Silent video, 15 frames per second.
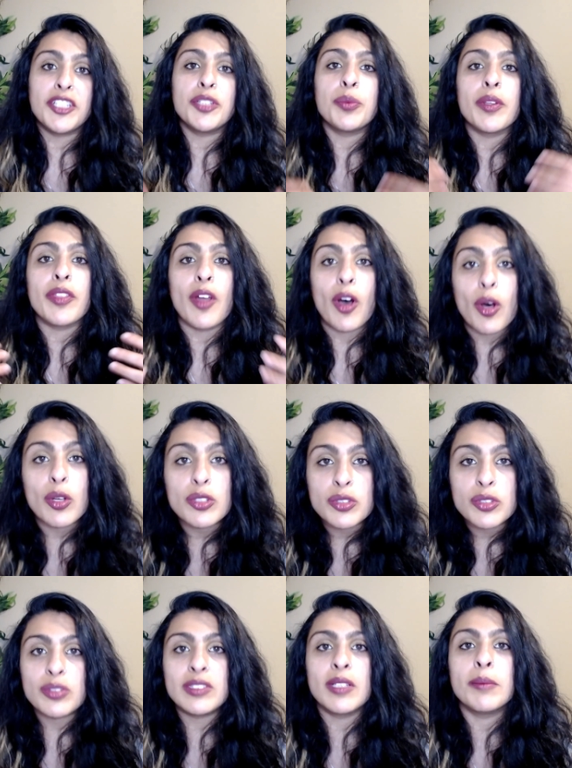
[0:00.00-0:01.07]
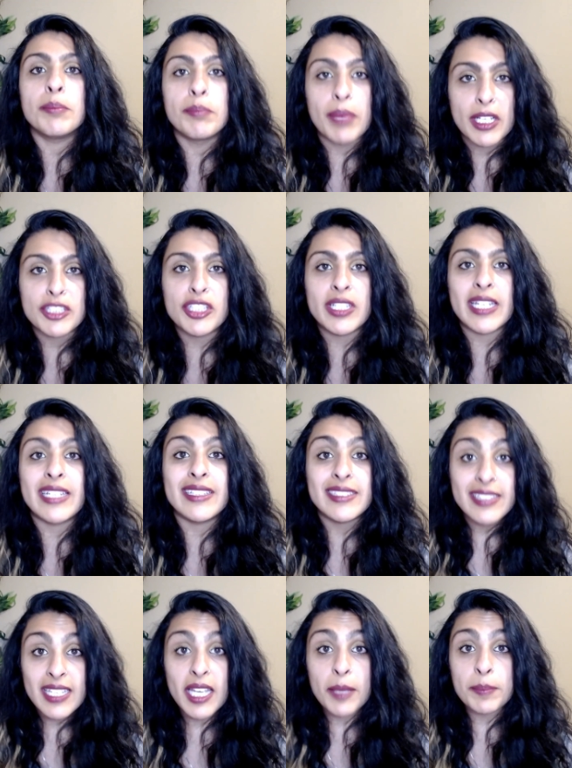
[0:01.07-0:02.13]
you with also some budgeting
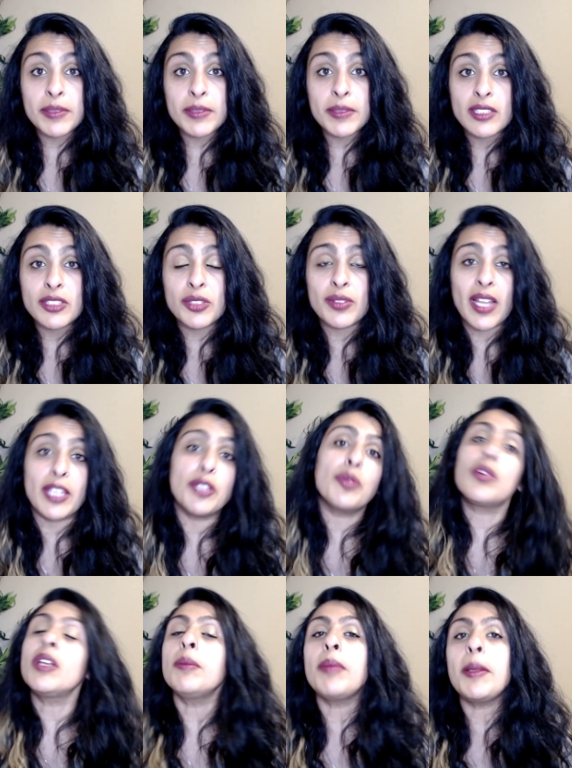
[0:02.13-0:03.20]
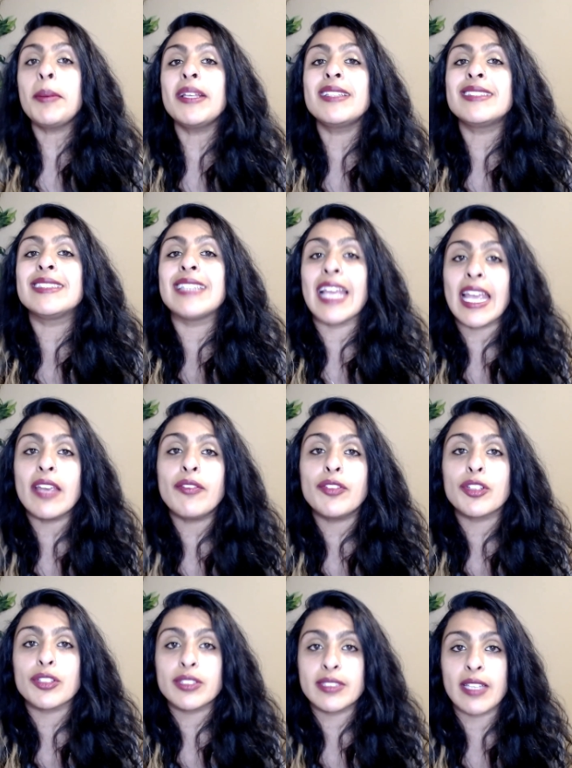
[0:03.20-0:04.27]
tips so that you can maybe save
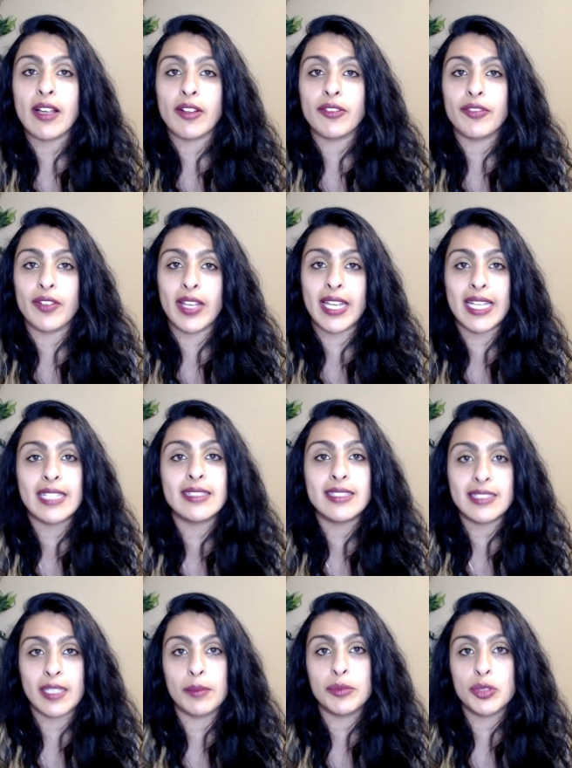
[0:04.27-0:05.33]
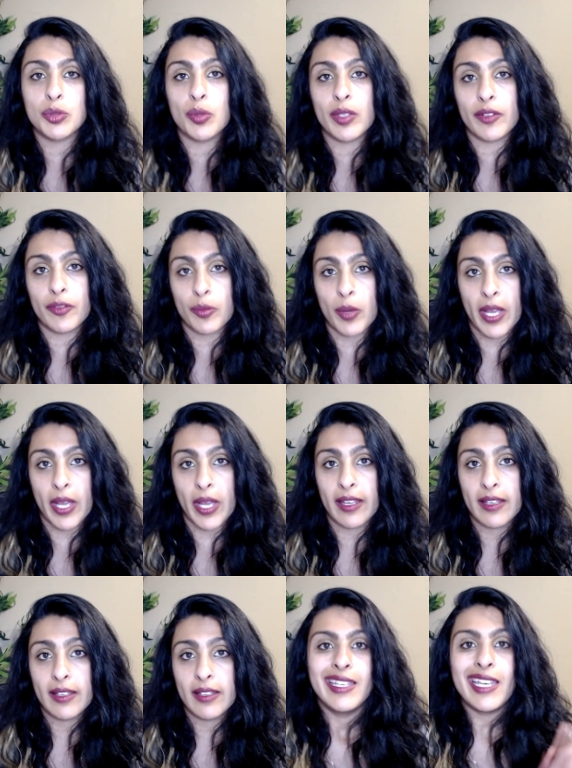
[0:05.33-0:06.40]
yourself in some sort of way.
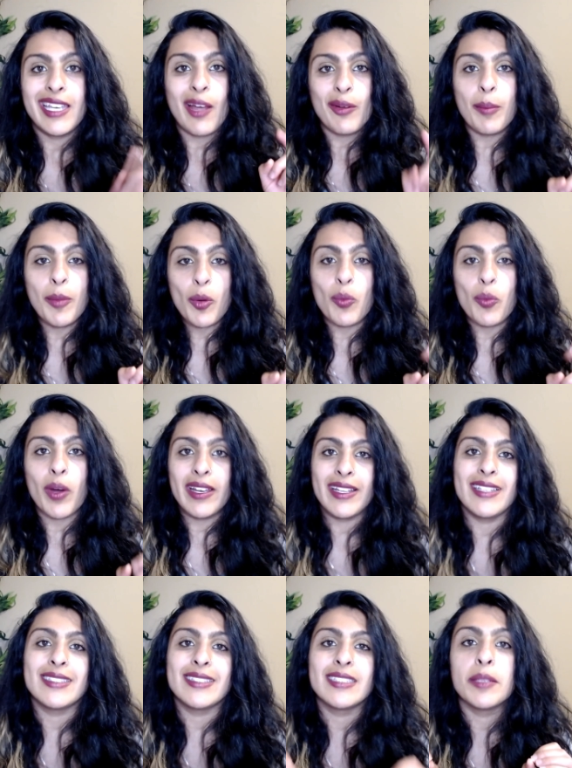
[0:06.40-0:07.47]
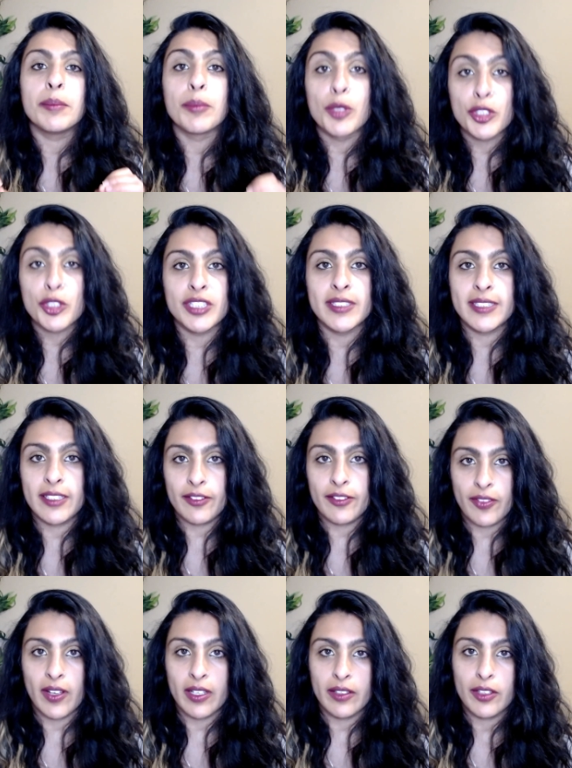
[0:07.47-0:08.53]
Now, number one is an emergency
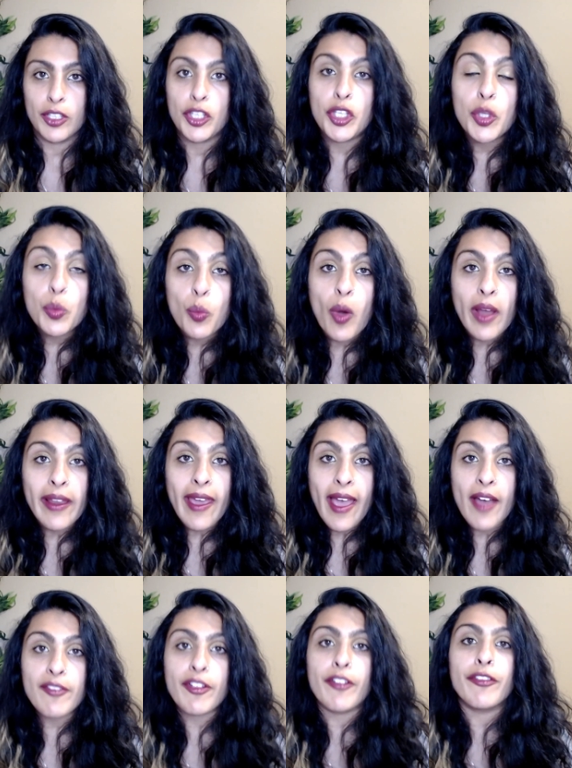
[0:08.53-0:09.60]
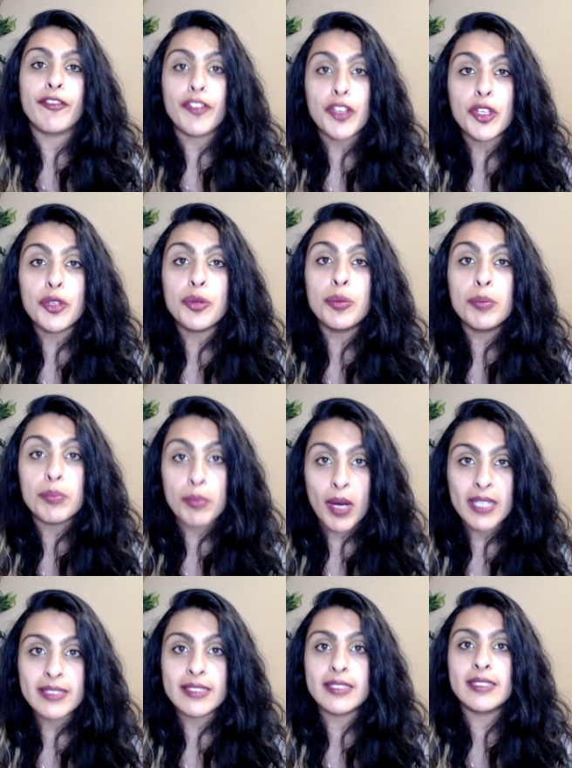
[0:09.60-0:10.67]
fund. You want to have a few
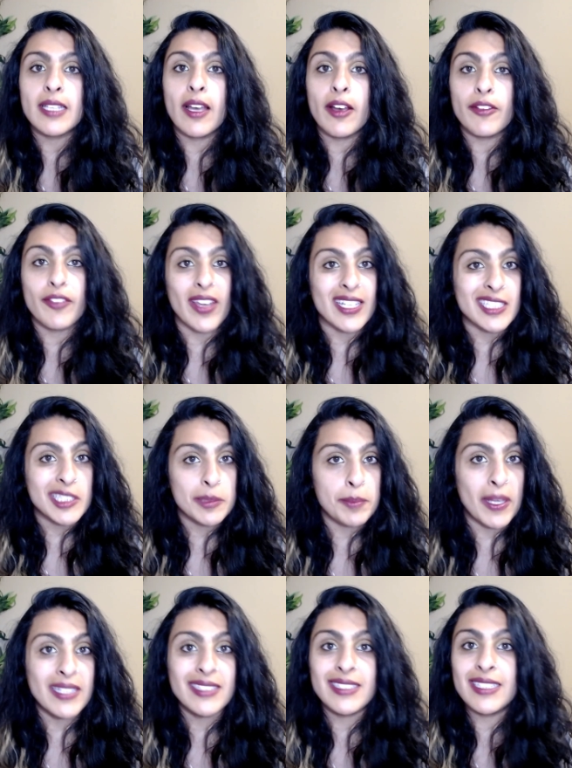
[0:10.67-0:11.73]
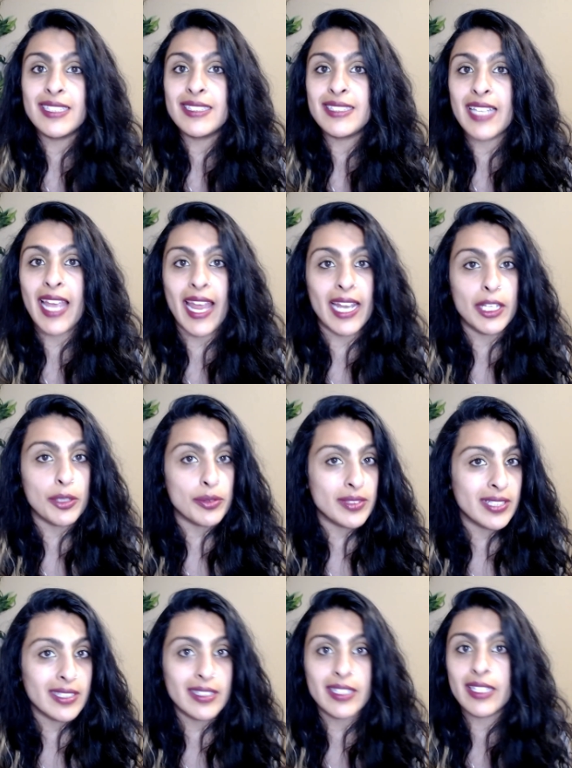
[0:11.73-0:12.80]
months of expenses and
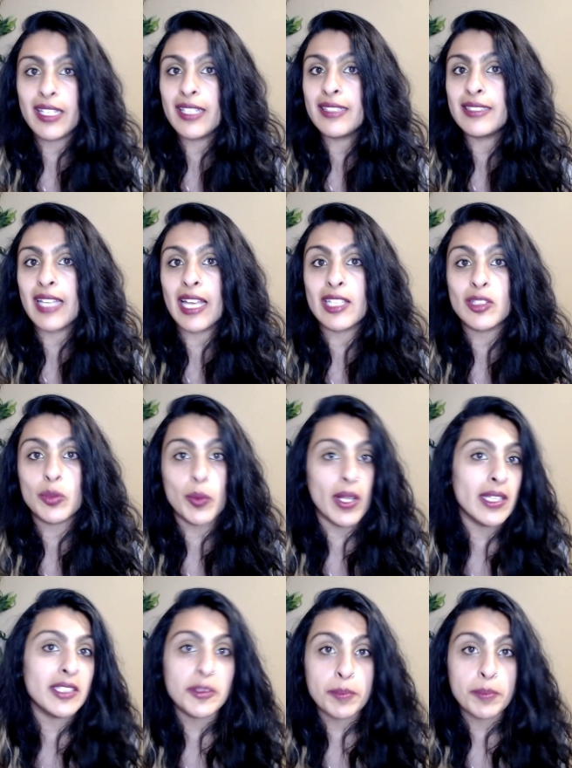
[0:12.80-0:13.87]
utilities as well as